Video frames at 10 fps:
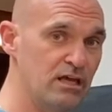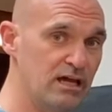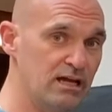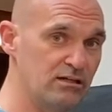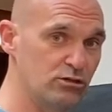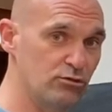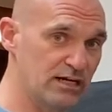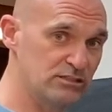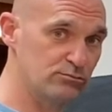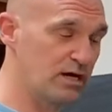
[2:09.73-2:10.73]
and
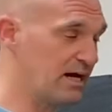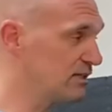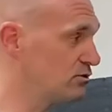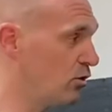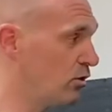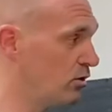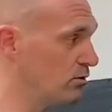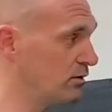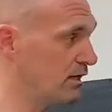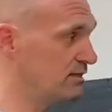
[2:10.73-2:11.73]
correction brackets
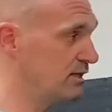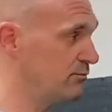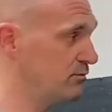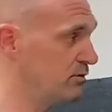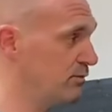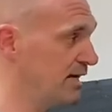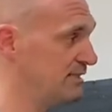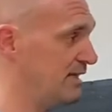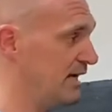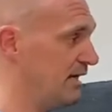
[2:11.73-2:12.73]
all attempt to
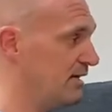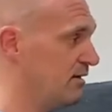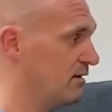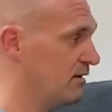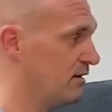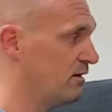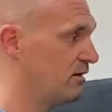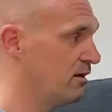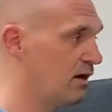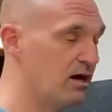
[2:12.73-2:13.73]
maintain
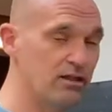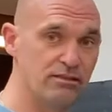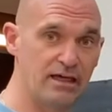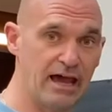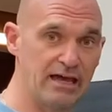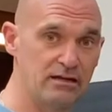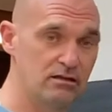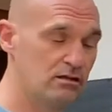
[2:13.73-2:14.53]
that,